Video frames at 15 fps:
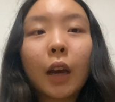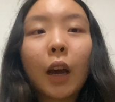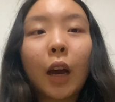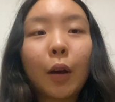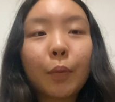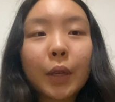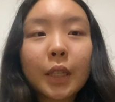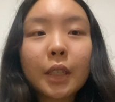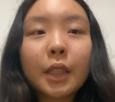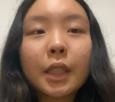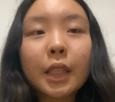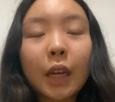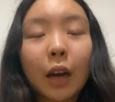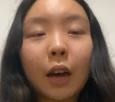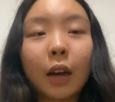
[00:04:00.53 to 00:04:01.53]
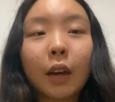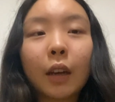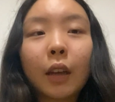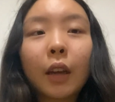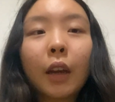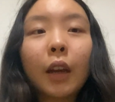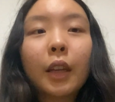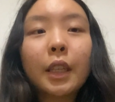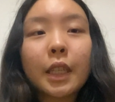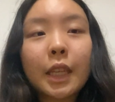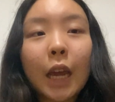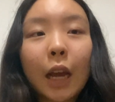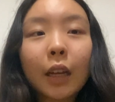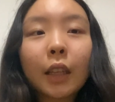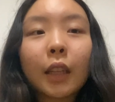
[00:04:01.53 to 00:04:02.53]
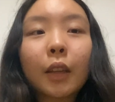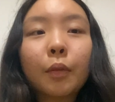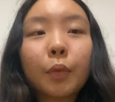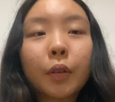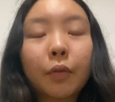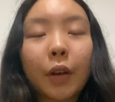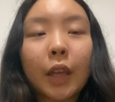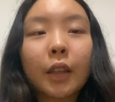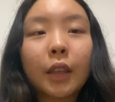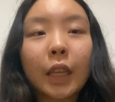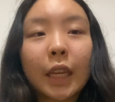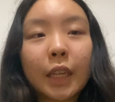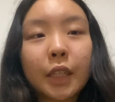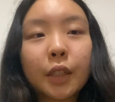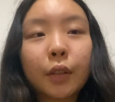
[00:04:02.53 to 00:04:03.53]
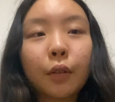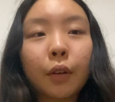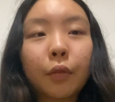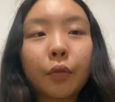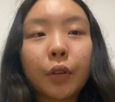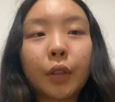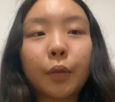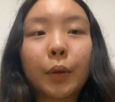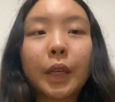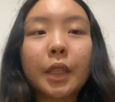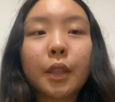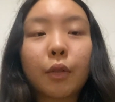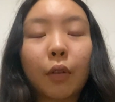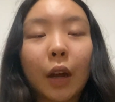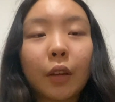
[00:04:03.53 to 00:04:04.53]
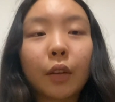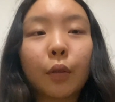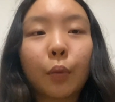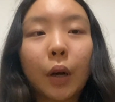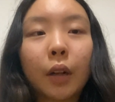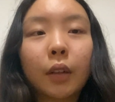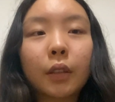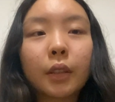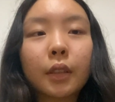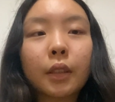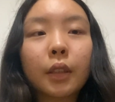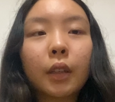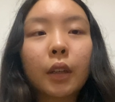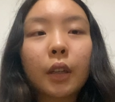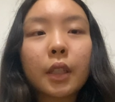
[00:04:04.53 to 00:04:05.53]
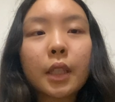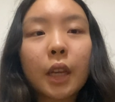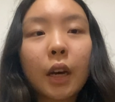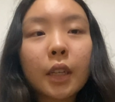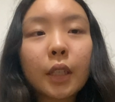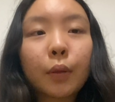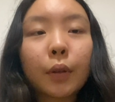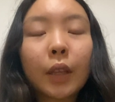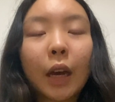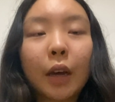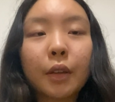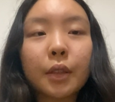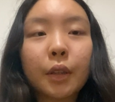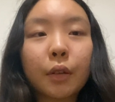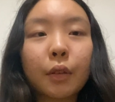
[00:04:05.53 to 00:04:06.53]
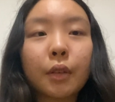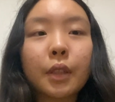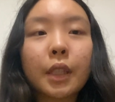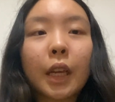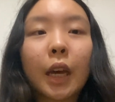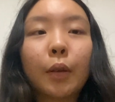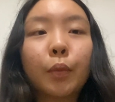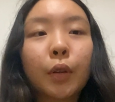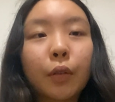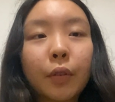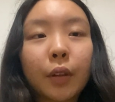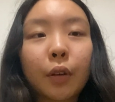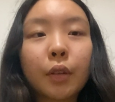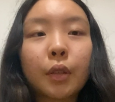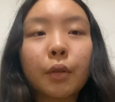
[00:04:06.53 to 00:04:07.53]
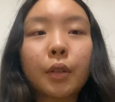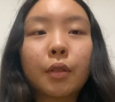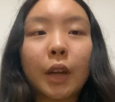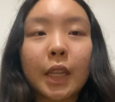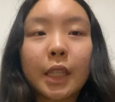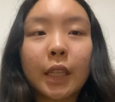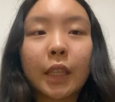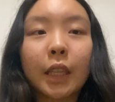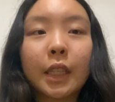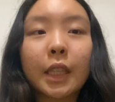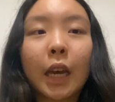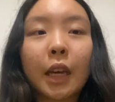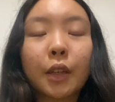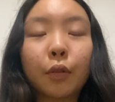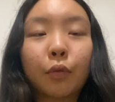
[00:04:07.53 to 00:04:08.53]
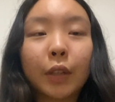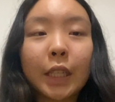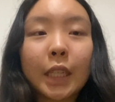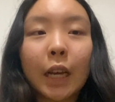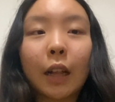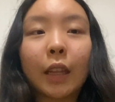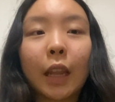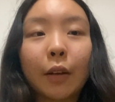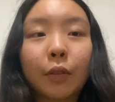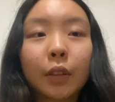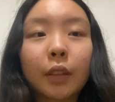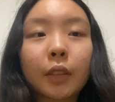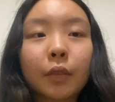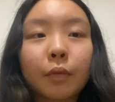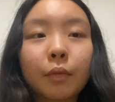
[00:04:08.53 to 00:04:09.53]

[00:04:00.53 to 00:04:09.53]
Our missions are to tackle and prevent the issue of food waste around the world, starting with households and moving on to addressing this at a retail level.